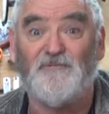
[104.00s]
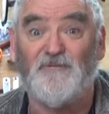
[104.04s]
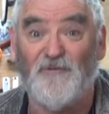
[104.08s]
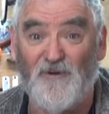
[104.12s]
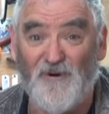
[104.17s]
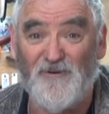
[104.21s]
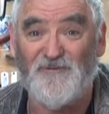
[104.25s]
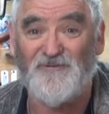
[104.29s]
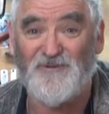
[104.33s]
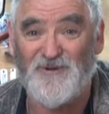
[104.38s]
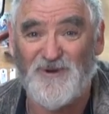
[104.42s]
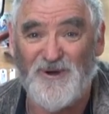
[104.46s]

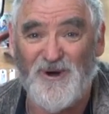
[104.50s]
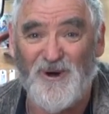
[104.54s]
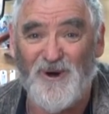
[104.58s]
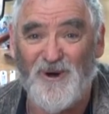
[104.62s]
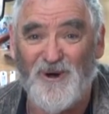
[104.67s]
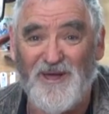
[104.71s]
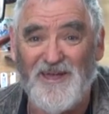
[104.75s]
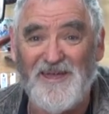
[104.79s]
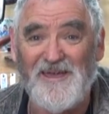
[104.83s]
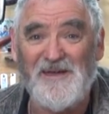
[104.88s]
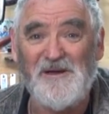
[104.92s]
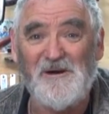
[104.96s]
four foot
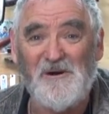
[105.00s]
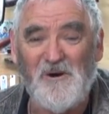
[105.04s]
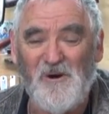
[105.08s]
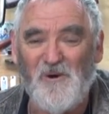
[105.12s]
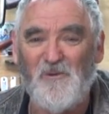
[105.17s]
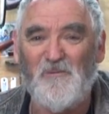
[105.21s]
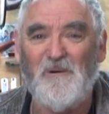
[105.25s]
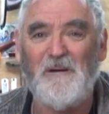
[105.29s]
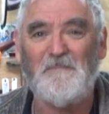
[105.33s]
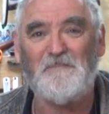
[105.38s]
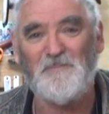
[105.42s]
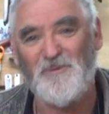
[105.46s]
high or
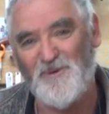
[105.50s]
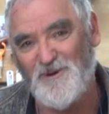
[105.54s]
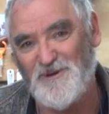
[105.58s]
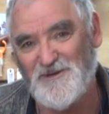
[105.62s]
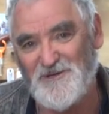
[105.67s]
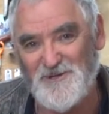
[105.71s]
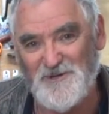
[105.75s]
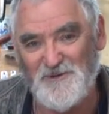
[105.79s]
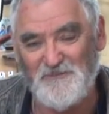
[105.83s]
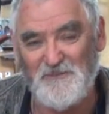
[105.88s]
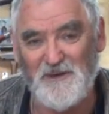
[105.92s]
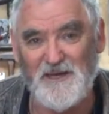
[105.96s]

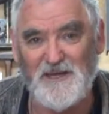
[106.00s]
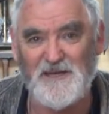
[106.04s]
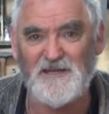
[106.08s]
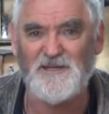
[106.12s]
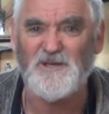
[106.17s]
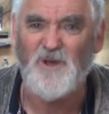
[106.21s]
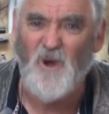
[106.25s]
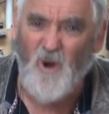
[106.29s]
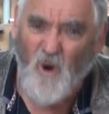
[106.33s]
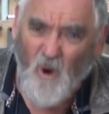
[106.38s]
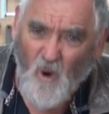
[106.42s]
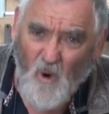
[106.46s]
1.2 meters
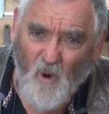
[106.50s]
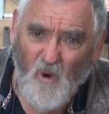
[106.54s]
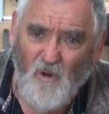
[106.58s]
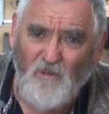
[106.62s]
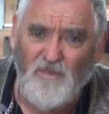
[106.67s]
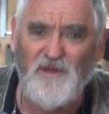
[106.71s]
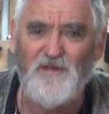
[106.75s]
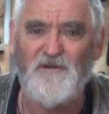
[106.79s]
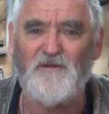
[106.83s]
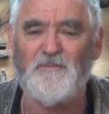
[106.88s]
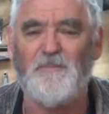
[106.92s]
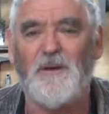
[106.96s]
or
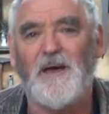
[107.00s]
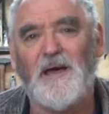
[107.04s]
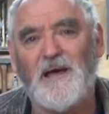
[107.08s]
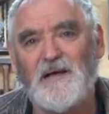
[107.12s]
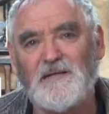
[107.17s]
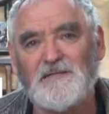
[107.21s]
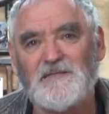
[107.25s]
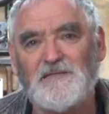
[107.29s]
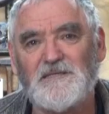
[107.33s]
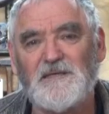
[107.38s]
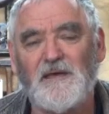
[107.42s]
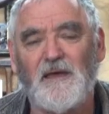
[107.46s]

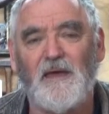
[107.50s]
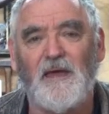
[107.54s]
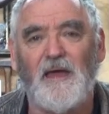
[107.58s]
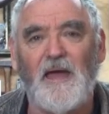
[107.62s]
thereabouts,